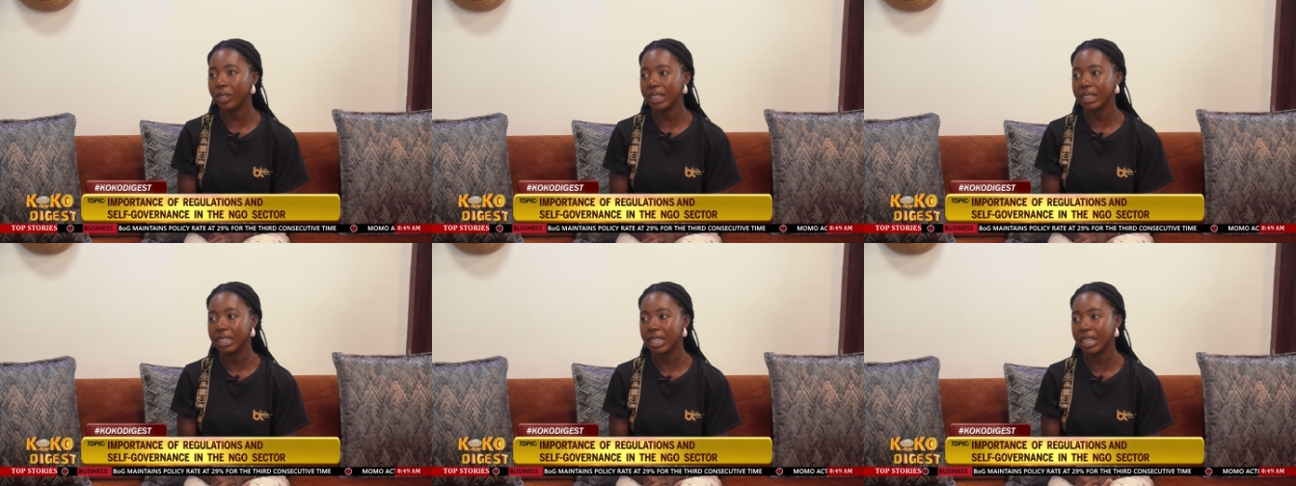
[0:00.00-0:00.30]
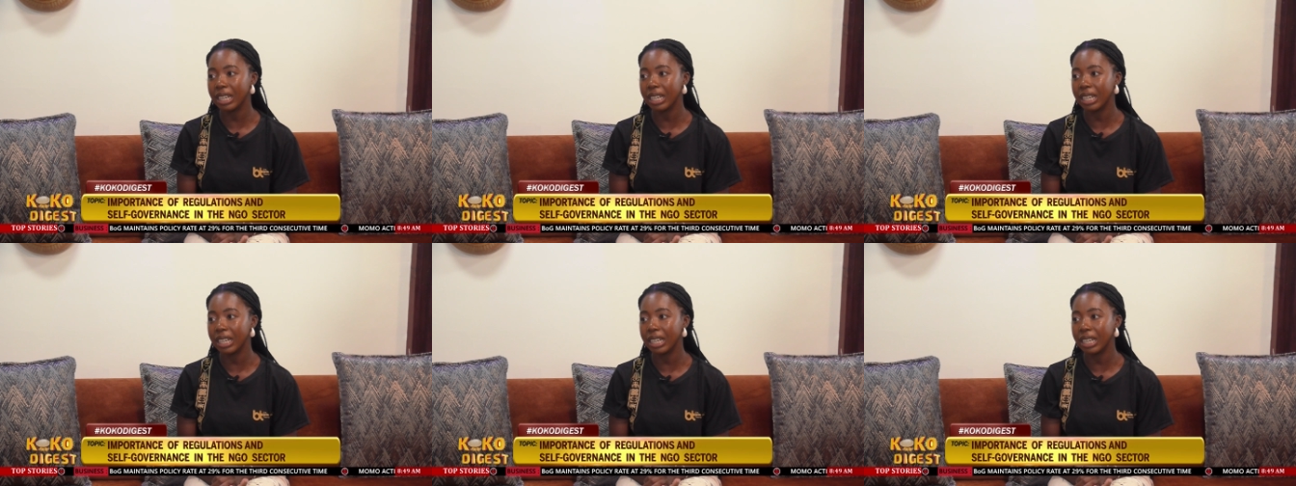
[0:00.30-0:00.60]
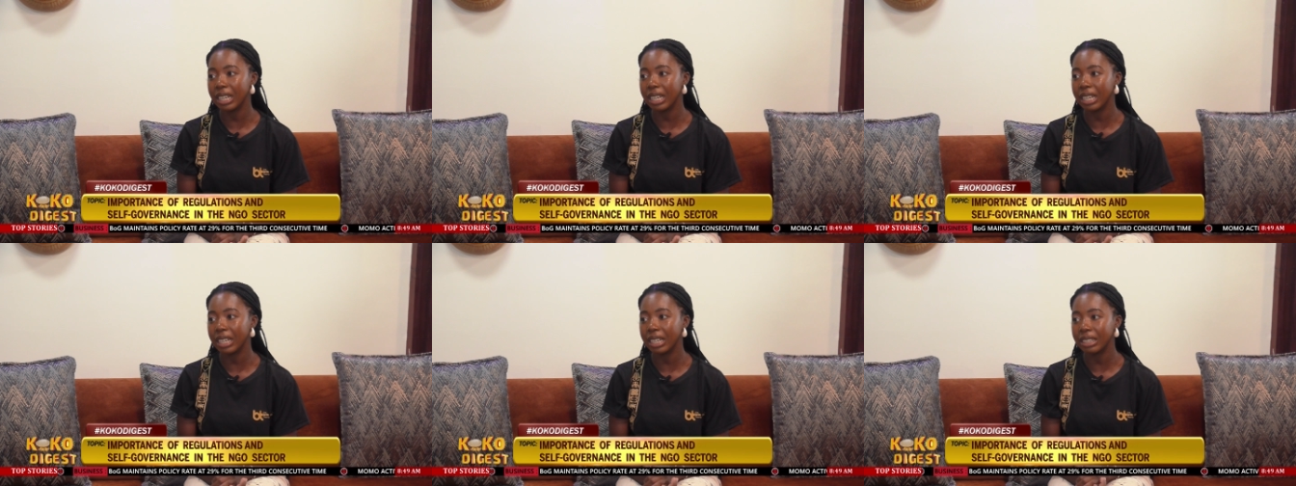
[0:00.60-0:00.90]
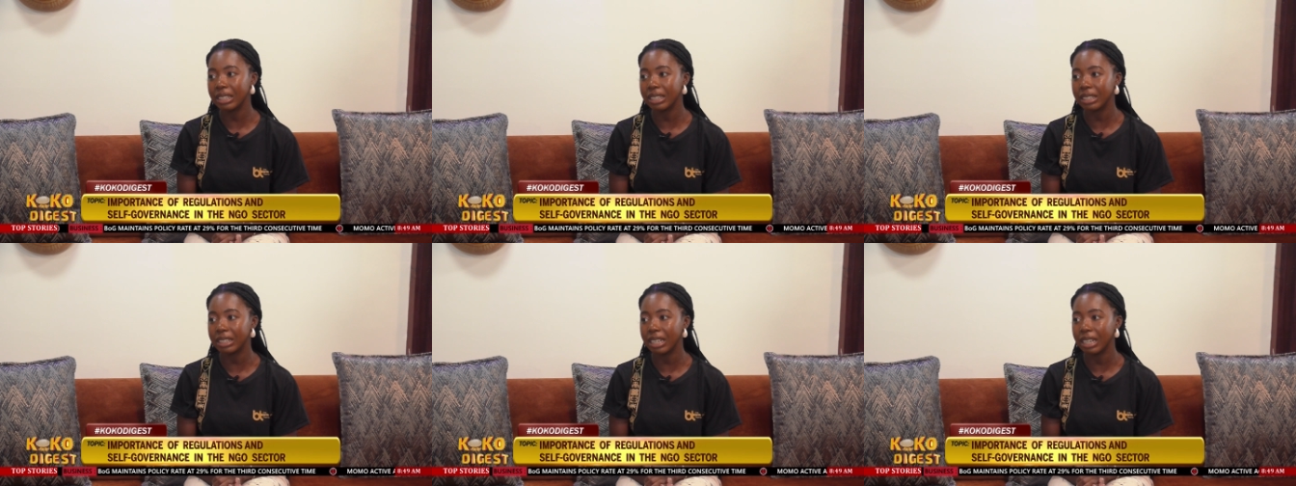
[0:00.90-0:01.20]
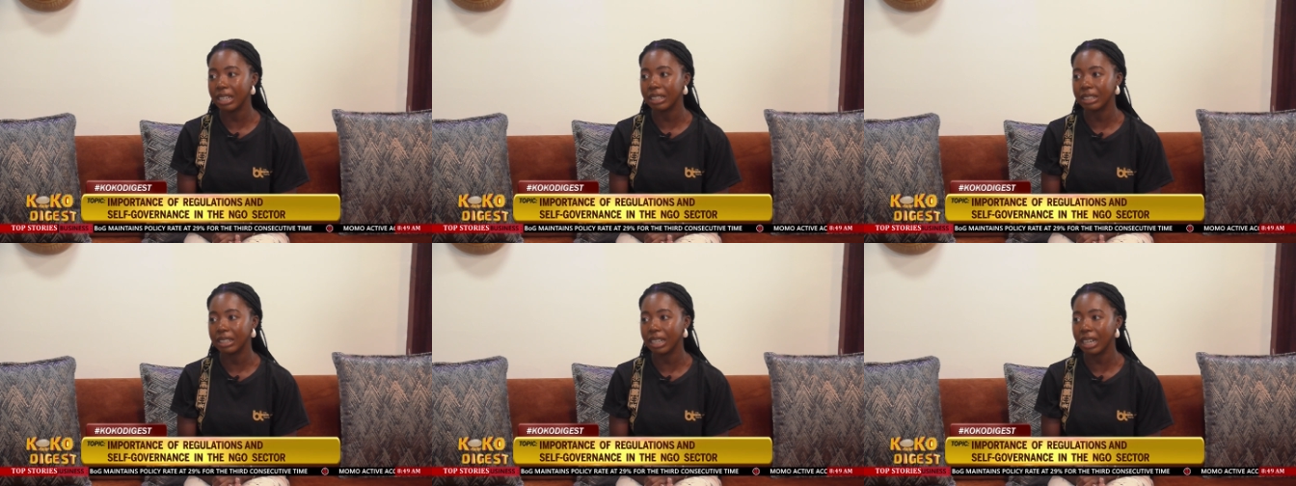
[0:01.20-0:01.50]
and then auditors
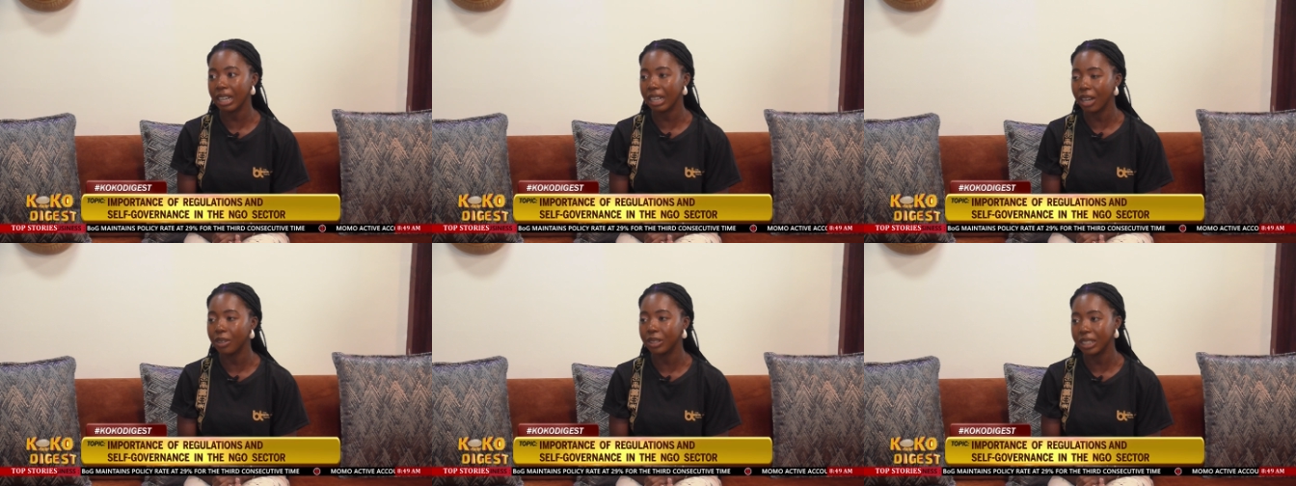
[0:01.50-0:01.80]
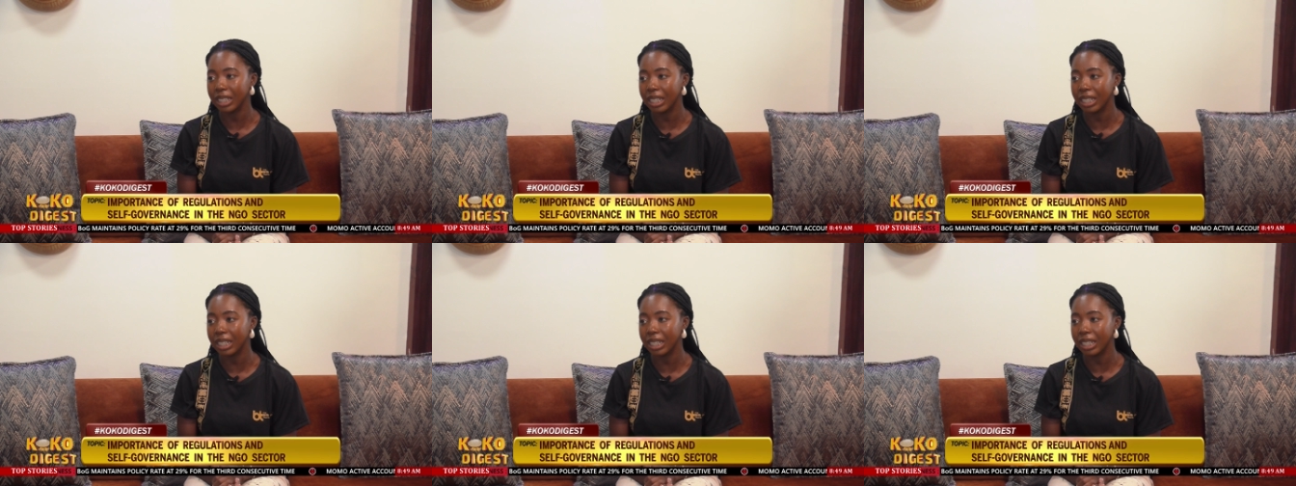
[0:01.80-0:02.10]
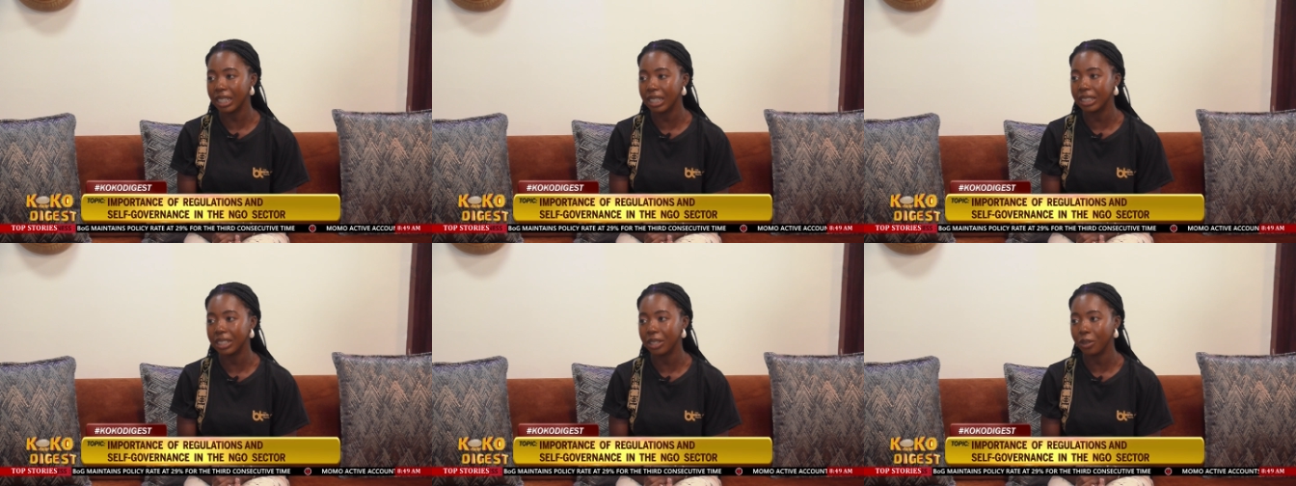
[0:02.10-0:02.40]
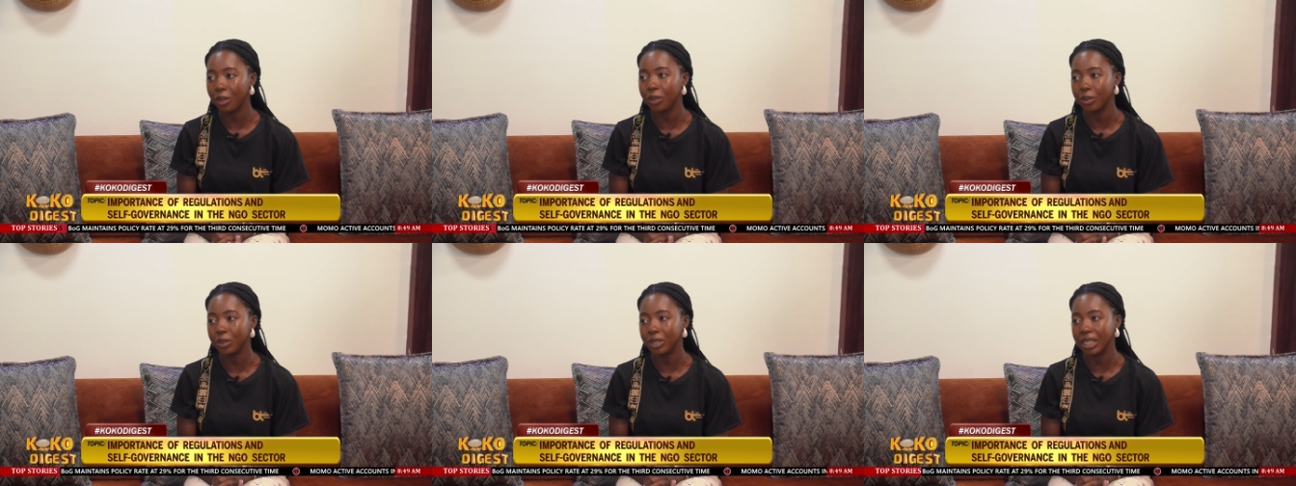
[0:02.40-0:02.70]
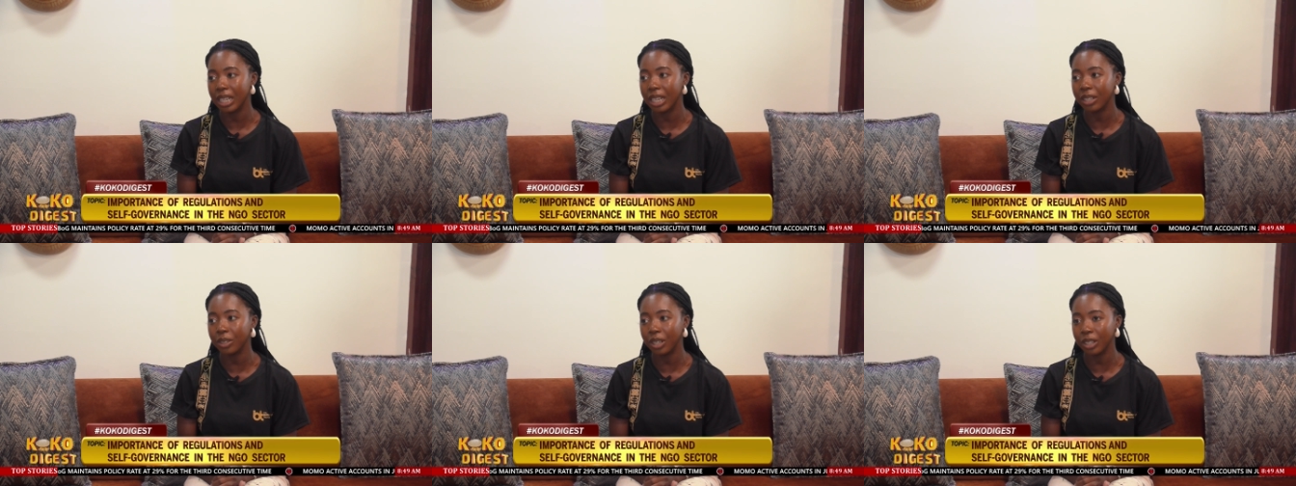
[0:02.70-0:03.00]
and accountants and
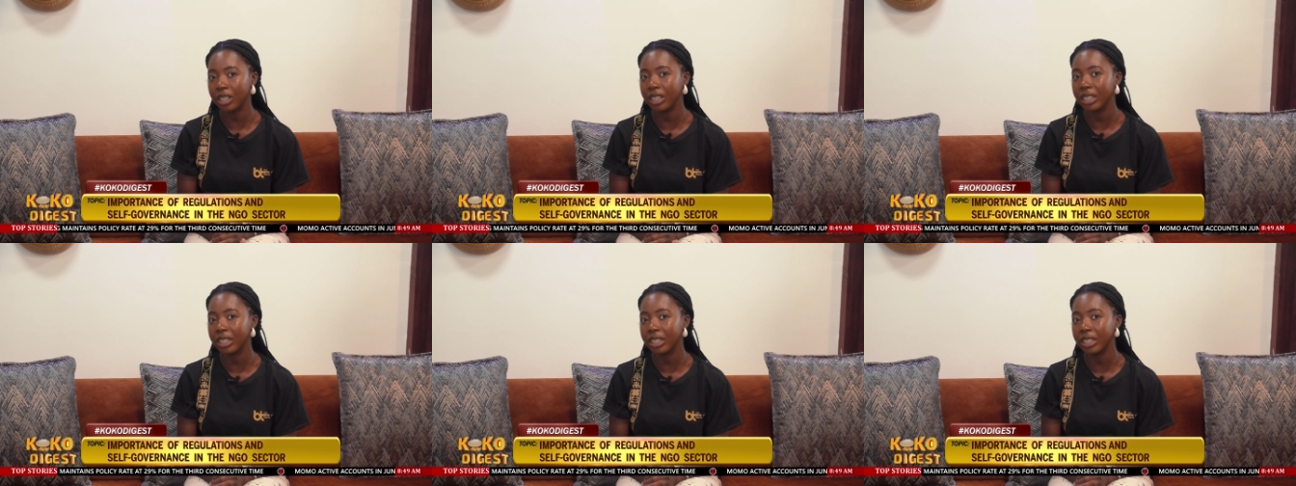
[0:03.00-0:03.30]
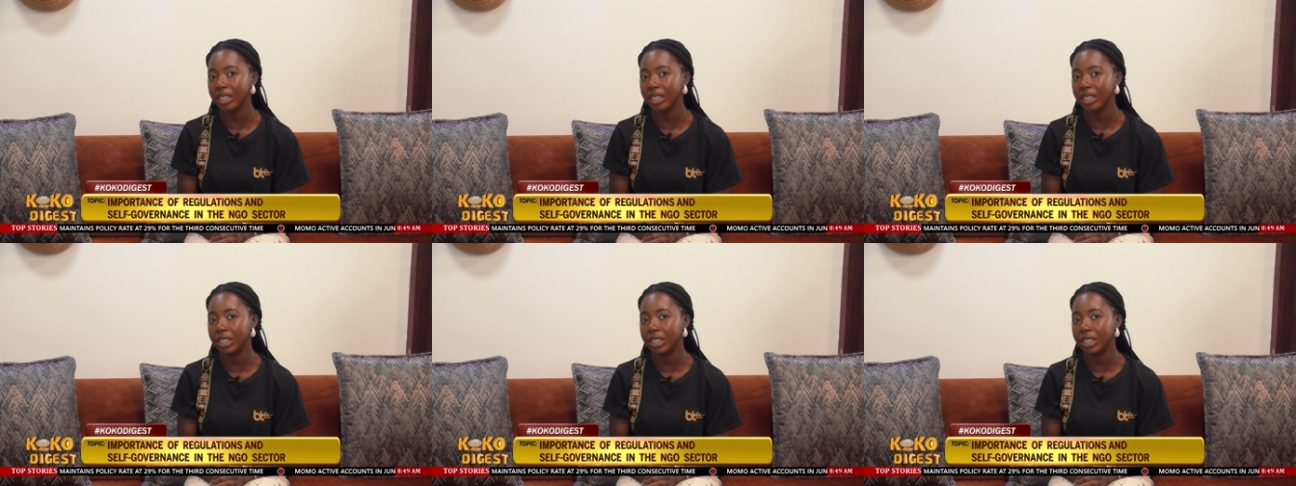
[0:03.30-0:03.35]
all those yeah.